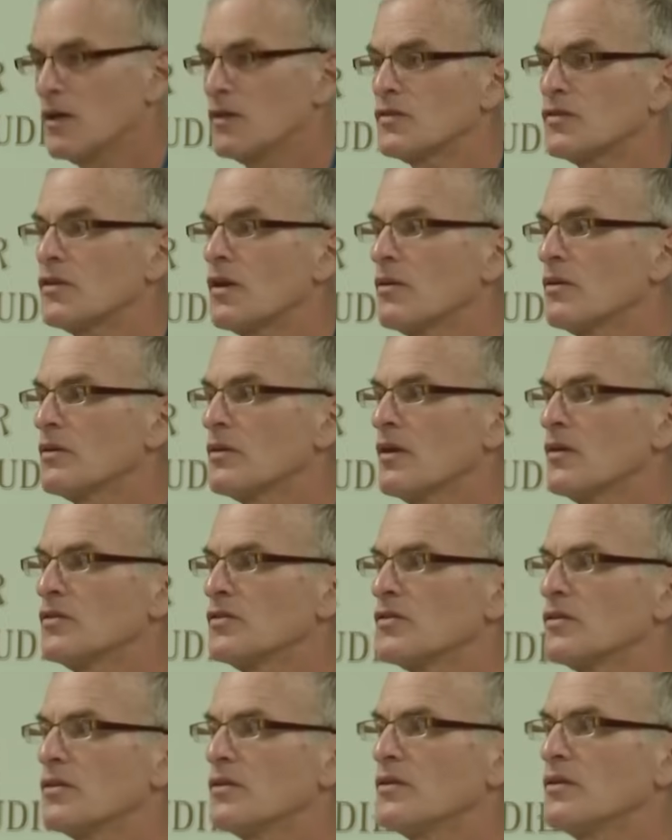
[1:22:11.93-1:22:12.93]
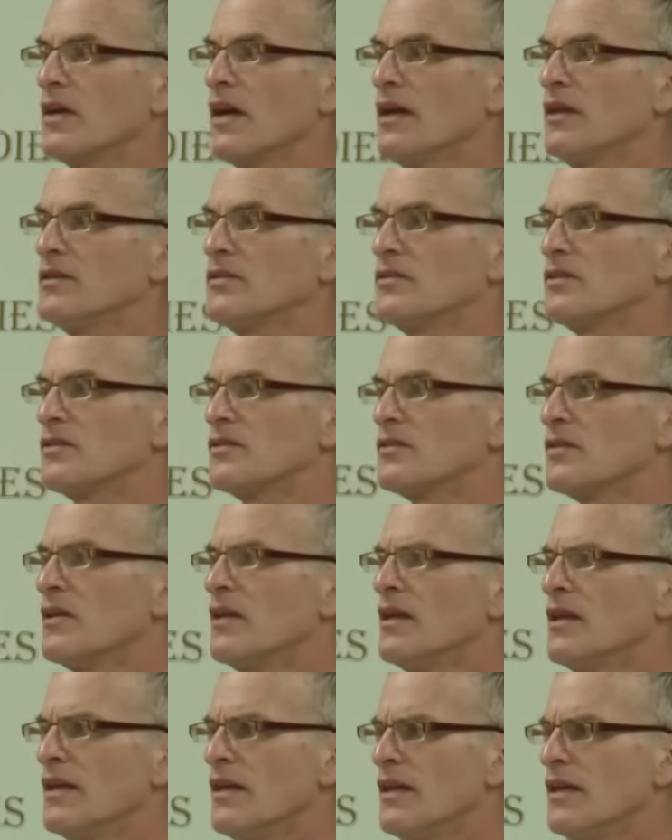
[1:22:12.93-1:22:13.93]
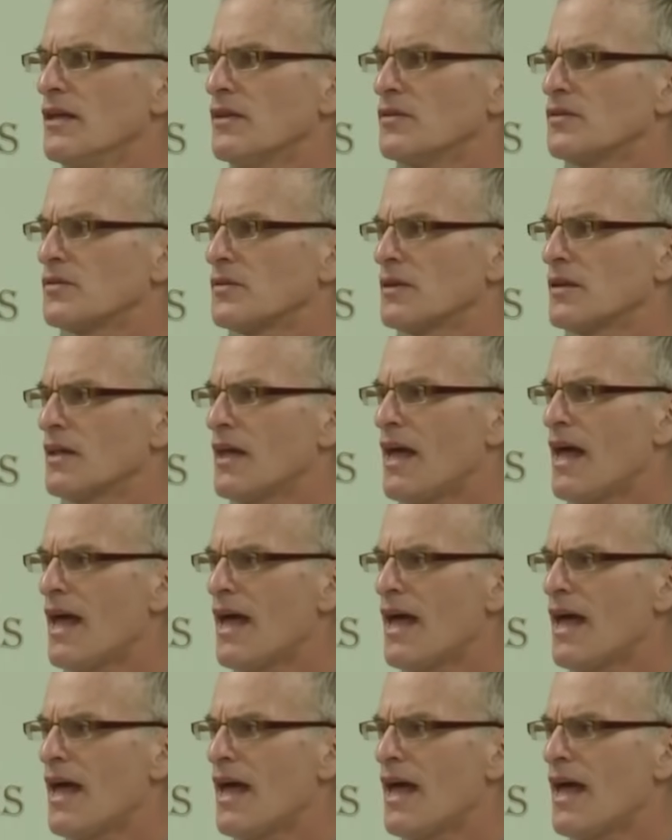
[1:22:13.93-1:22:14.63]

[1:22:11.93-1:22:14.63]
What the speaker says: So in those two cases, Israel